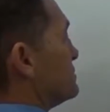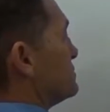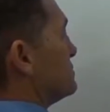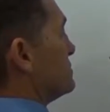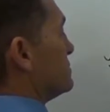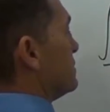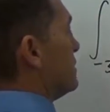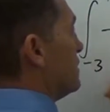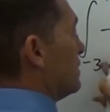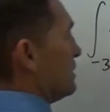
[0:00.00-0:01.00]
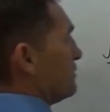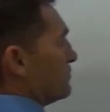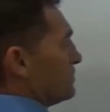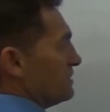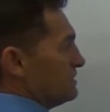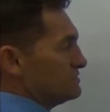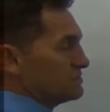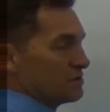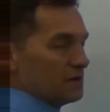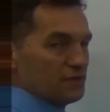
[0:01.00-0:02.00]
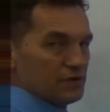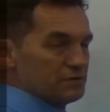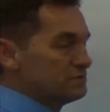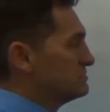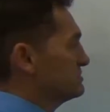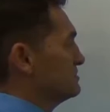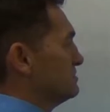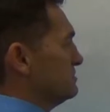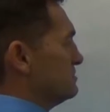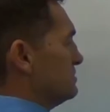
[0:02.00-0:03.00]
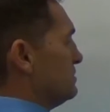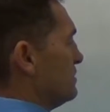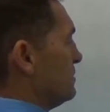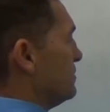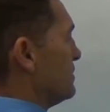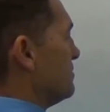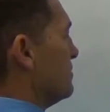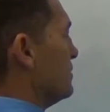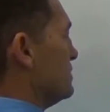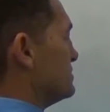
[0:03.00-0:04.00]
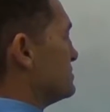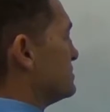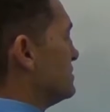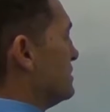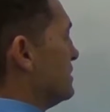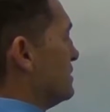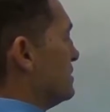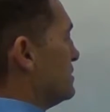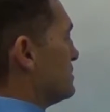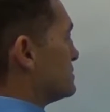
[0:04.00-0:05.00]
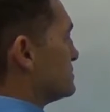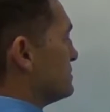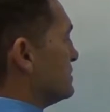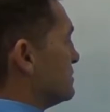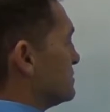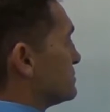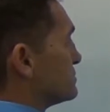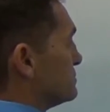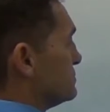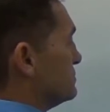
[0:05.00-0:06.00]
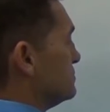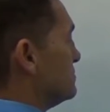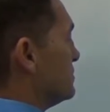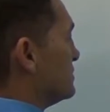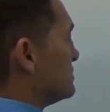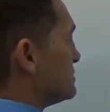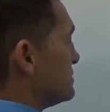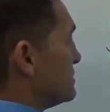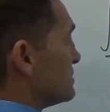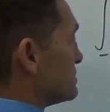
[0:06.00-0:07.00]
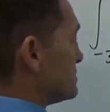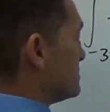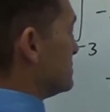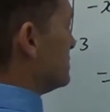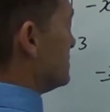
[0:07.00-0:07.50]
too. If I integrate those, you'll get minus x squared on 2 minus x